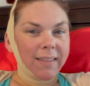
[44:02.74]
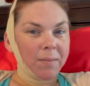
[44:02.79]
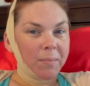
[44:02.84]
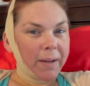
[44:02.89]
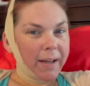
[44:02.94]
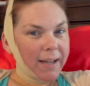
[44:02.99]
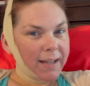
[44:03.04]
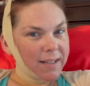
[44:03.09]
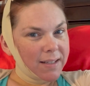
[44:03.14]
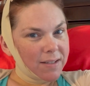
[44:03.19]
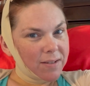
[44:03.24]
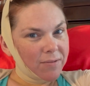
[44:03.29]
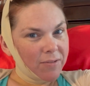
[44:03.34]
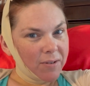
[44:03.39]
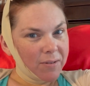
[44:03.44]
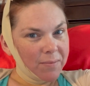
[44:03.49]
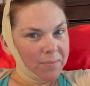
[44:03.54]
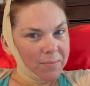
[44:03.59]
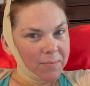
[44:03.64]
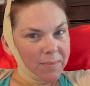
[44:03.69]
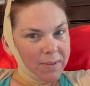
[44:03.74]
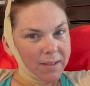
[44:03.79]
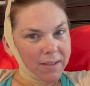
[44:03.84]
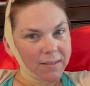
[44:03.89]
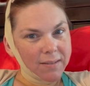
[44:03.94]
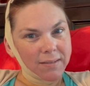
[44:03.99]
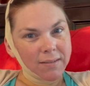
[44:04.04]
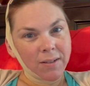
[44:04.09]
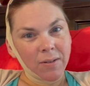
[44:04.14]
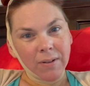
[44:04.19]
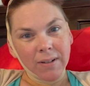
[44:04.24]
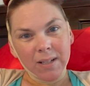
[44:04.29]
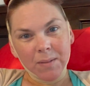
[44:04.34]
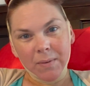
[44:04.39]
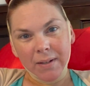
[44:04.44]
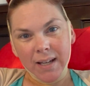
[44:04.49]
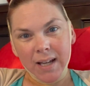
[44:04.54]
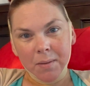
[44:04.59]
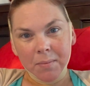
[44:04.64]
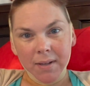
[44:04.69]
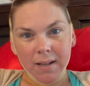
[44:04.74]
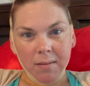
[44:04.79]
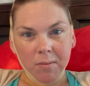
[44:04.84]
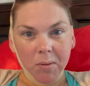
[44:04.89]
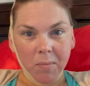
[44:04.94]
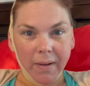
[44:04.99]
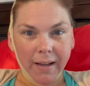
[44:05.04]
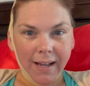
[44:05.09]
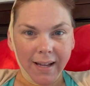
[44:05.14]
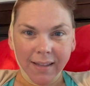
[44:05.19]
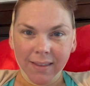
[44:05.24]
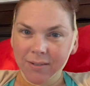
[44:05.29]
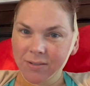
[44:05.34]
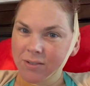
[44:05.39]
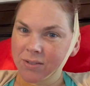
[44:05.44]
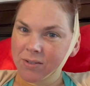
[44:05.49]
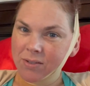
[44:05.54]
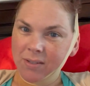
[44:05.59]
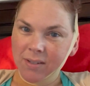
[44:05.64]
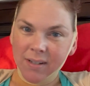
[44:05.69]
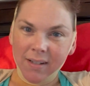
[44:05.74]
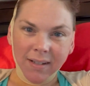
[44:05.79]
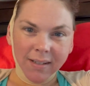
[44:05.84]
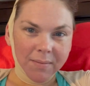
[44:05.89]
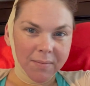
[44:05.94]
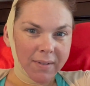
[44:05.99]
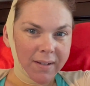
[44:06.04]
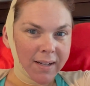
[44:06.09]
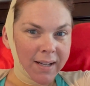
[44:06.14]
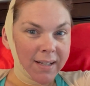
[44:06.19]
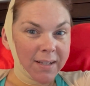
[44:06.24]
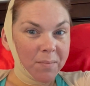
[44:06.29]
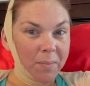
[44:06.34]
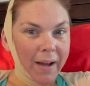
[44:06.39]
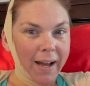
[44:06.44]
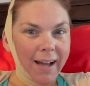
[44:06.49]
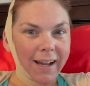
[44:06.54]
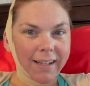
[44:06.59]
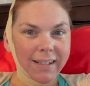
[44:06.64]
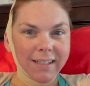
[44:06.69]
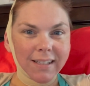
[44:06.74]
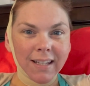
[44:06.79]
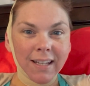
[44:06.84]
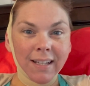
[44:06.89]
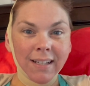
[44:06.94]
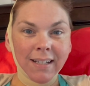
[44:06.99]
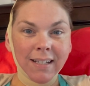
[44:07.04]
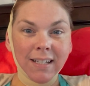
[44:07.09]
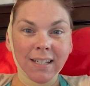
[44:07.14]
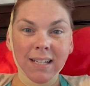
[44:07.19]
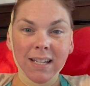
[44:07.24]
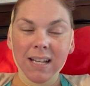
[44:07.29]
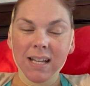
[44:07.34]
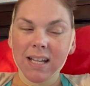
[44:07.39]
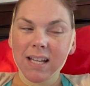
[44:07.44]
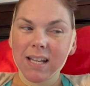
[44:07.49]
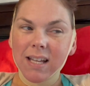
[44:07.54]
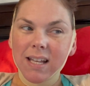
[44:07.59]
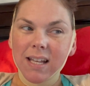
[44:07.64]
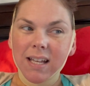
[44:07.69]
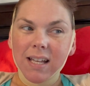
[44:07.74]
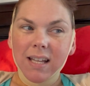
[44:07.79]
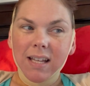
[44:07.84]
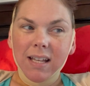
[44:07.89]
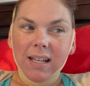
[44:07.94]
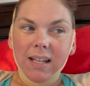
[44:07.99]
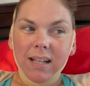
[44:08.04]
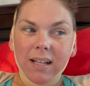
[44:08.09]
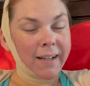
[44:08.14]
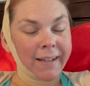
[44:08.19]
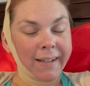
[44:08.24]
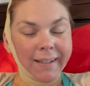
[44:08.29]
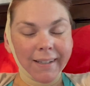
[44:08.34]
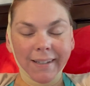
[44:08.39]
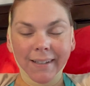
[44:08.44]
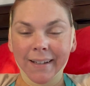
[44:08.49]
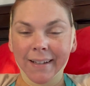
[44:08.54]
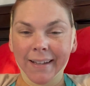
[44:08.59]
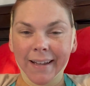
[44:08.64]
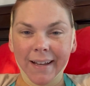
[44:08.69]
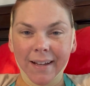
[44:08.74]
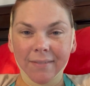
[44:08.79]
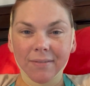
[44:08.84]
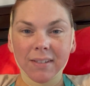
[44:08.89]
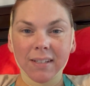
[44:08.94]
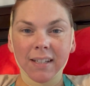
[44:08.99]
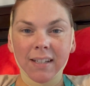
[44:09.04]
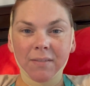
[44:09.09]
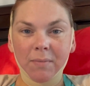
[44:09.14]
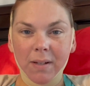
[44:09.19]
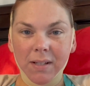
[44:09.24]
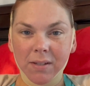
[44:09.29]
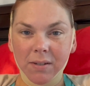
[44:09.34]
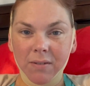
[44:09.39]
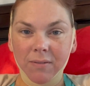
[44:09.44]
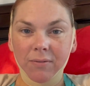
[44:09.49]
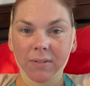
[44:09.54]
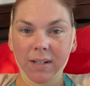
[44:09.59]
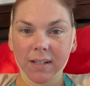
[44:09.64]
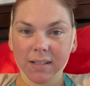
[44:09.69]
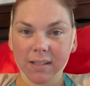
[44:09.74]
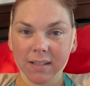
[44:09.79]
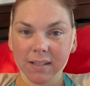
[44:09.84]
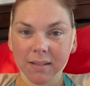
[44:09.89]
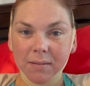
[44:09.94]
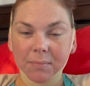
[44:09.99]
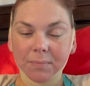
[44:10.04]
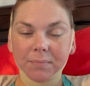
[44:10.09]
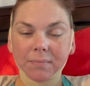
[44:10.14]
the bags from going to Miami and coming back, they're still not unpacked, and I, I have to give myself rest.